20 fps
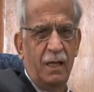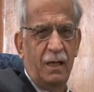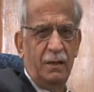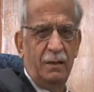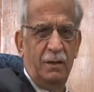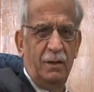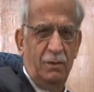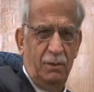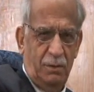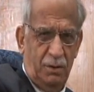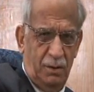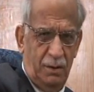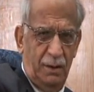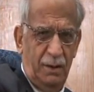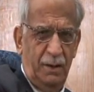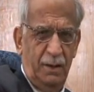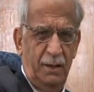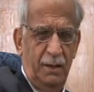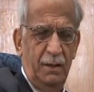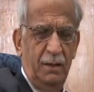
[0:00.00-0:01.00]
are the
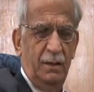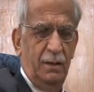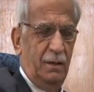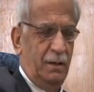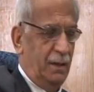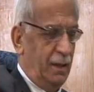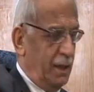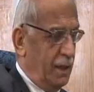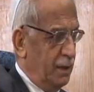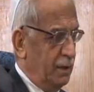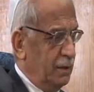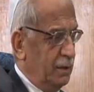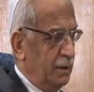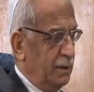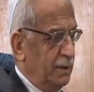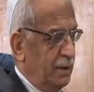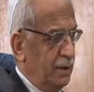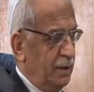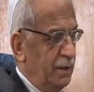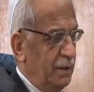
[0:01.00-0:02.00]
only
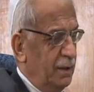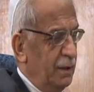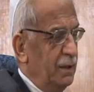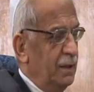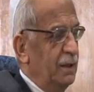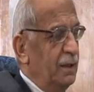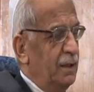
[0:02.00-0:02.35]
entity